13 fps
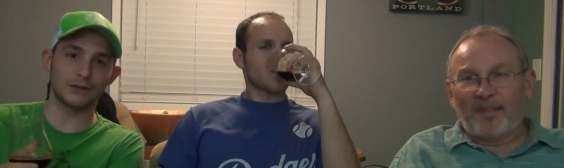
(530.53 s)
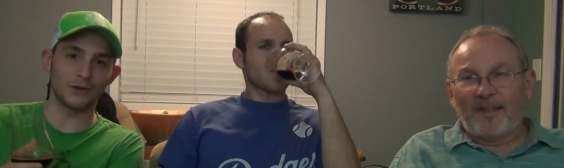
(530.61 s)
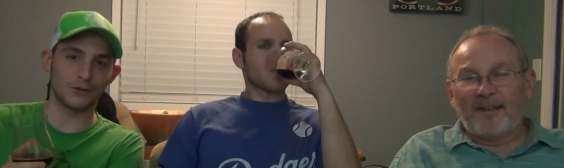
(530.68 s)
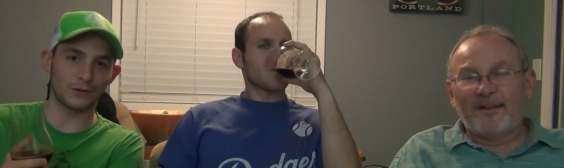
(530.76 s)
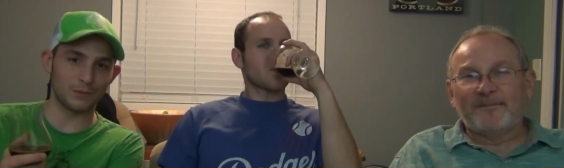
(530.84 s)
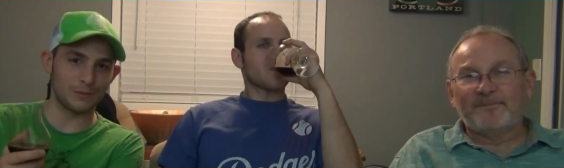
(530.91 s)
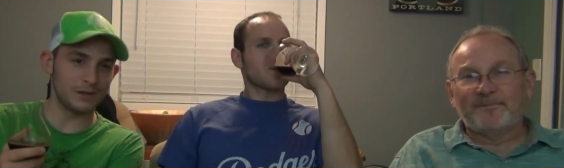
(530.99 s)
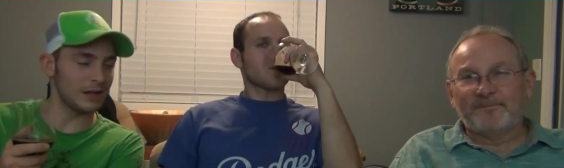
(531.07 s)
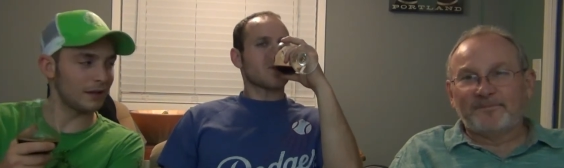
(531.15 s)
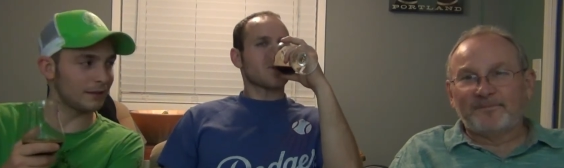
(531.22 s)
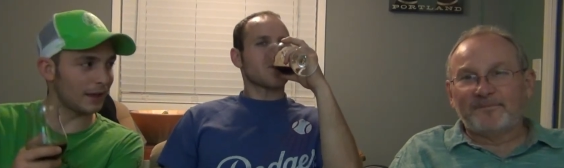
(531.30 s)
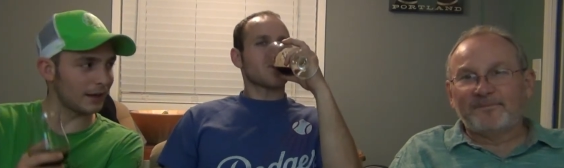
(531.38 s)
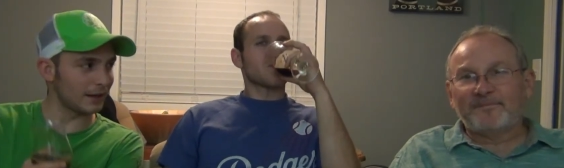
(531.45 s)
Speaker 1: So for
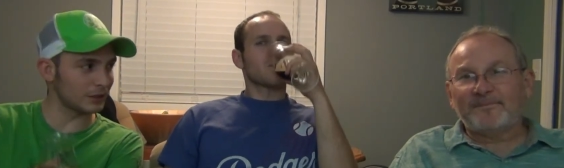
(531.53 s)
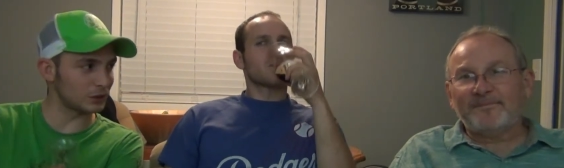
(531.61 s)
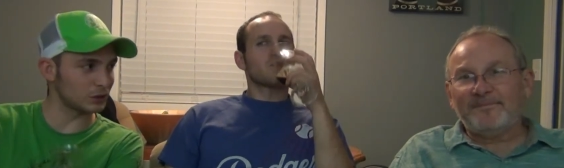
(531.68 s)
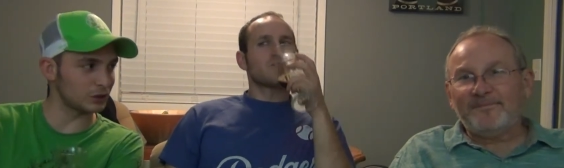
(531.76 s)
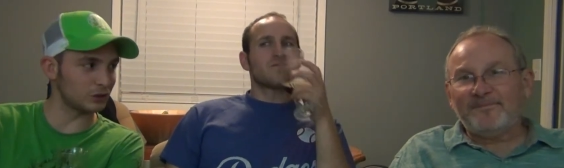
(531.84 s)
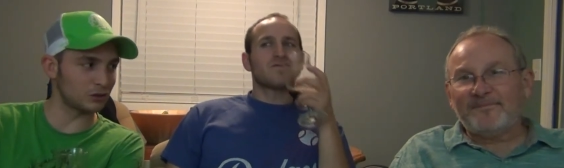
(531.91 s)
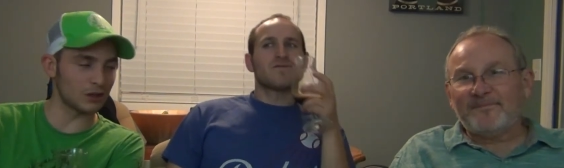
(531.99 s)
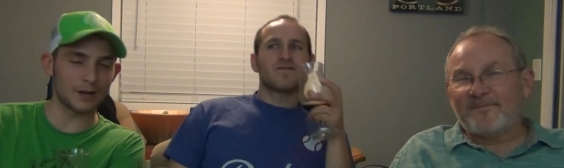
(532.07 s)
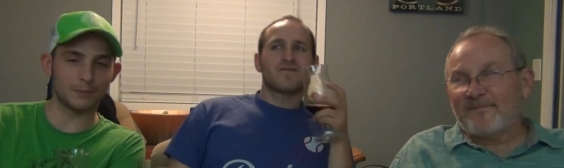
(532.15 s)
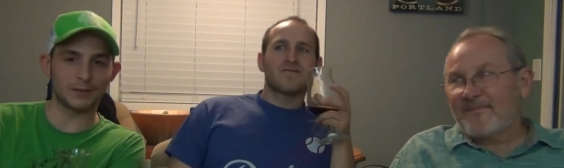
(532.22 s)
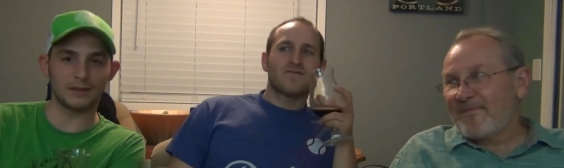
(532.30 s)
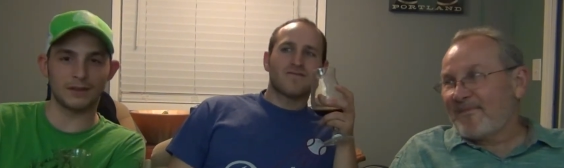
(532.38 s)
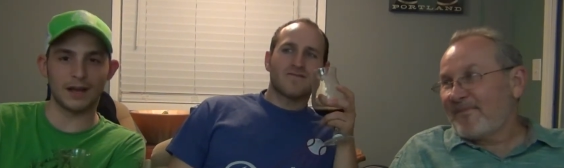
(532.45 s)
me, that actually
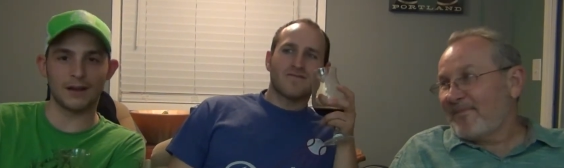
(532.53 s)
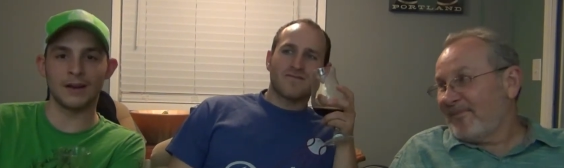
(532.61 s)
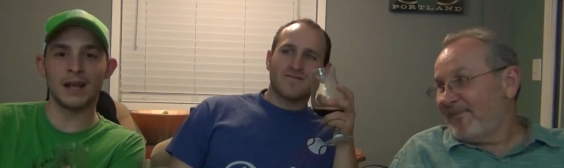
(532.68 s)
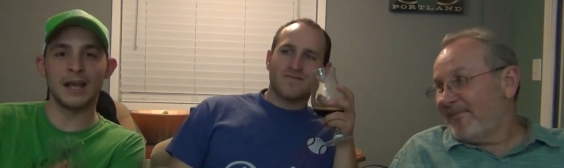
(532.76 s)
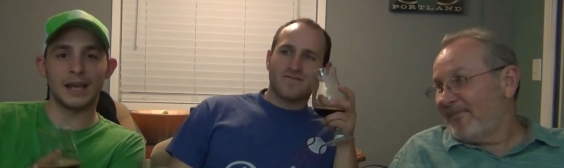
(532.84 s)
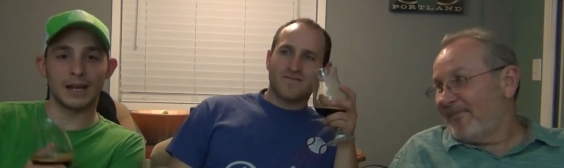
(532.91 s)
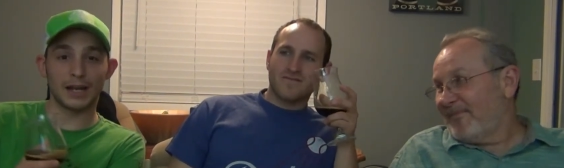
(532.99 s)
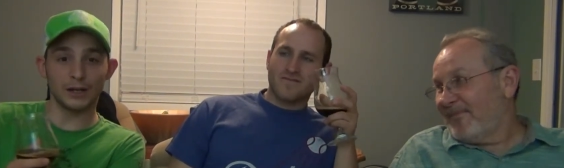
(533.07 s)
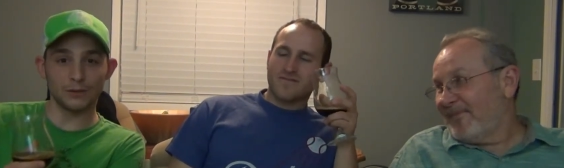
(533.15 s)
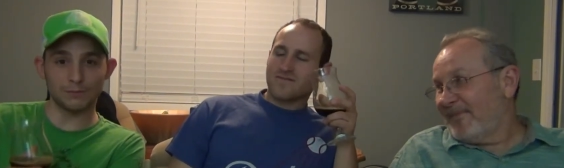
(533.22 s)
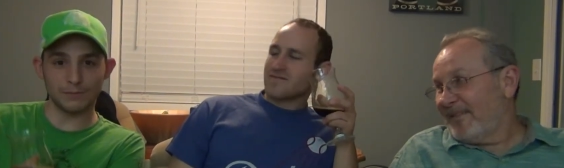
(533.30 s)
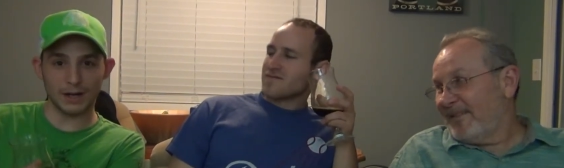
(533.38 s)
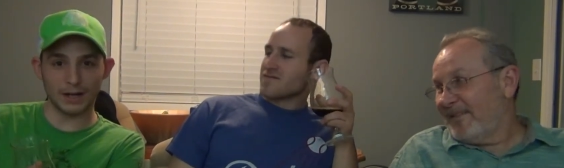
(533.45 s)
drops it down. And I
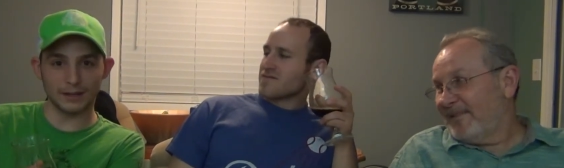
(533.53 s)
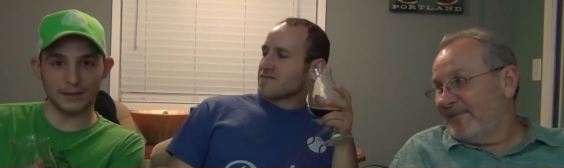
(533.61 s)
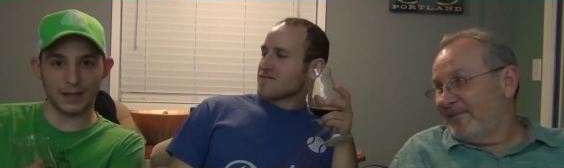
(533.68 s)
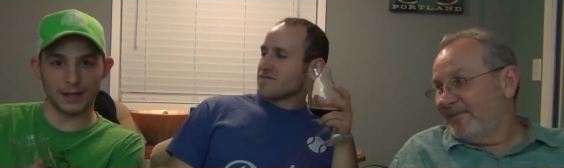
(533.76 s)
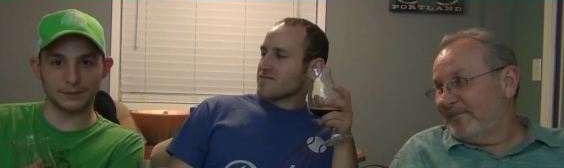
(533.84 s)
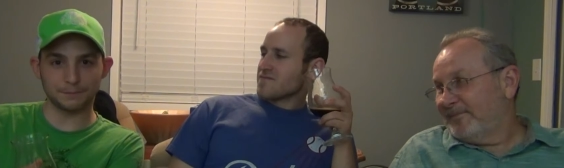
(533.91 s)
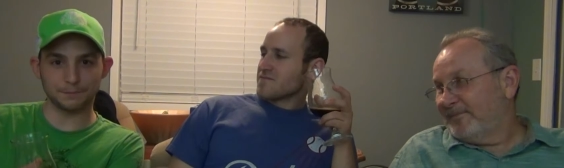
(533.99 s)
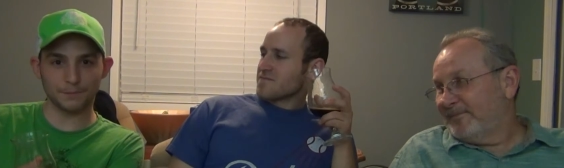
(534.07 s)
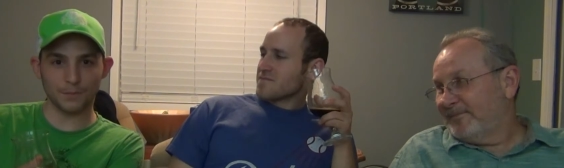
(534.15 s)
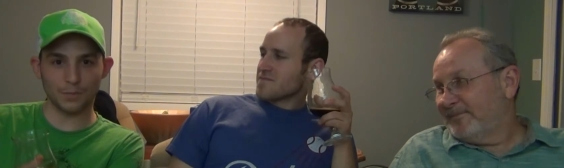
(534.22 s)
don't mind that